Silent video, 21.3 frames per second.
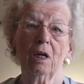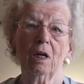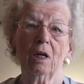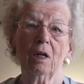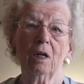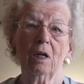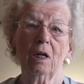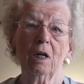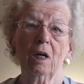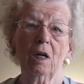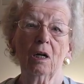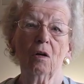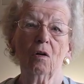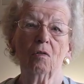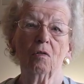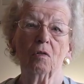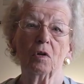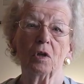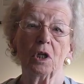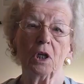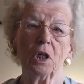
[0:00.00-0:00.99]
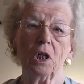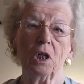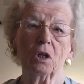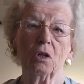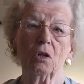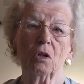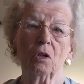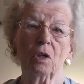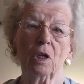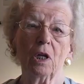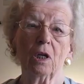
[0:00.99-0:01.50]
a little over a year,
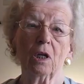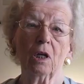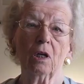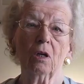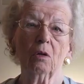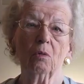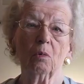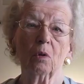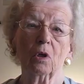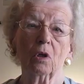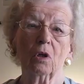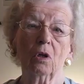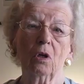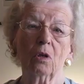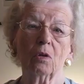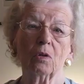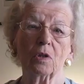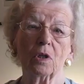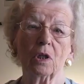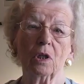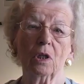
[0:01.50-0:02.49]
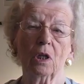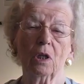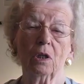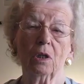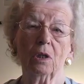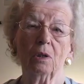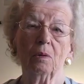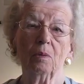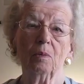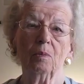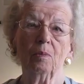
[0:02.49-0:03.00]
and they were closing
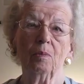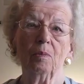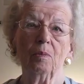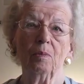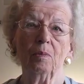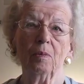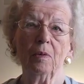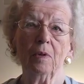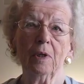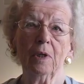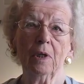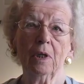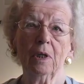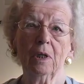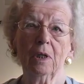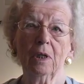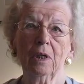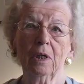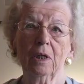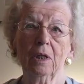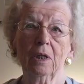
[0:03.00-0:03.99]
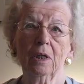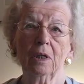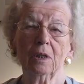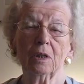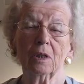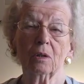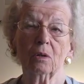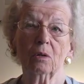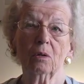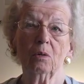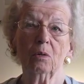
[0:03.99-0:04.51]
the
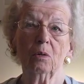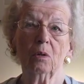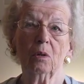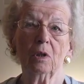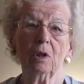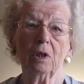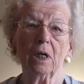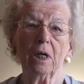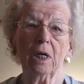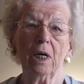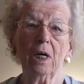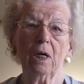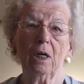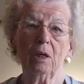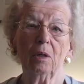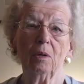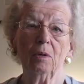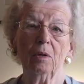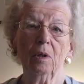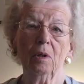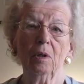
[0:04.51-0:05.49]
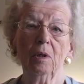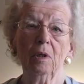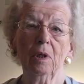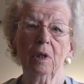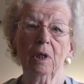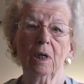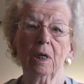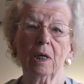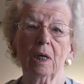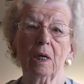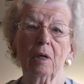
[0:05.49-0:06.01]
school down.
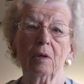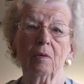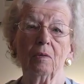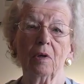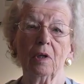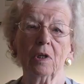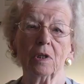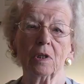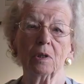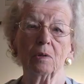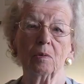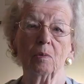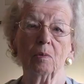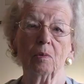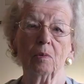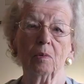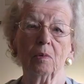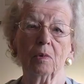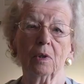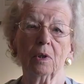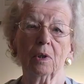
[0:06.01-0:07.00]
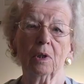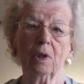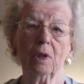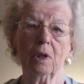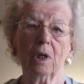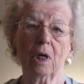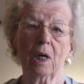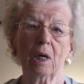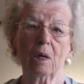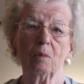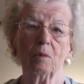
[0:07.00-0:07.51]
And
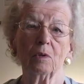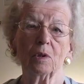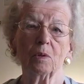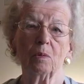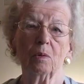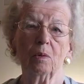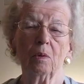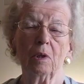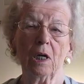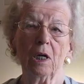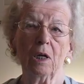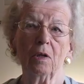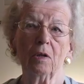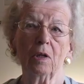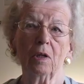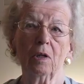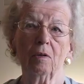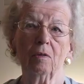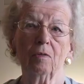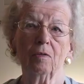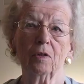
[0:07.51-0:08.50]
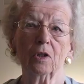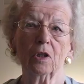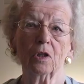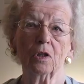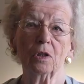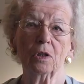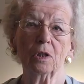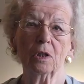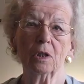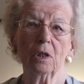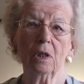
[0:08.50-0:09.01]
I was one of the
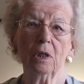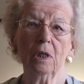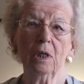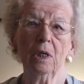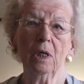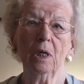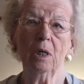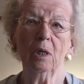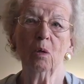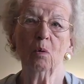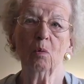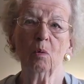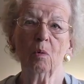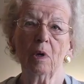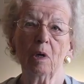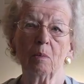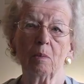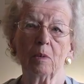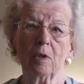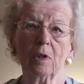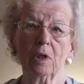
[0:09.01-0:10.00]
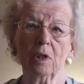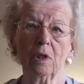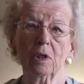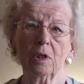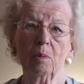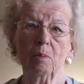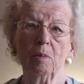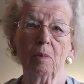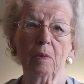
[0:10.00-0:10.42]
first women to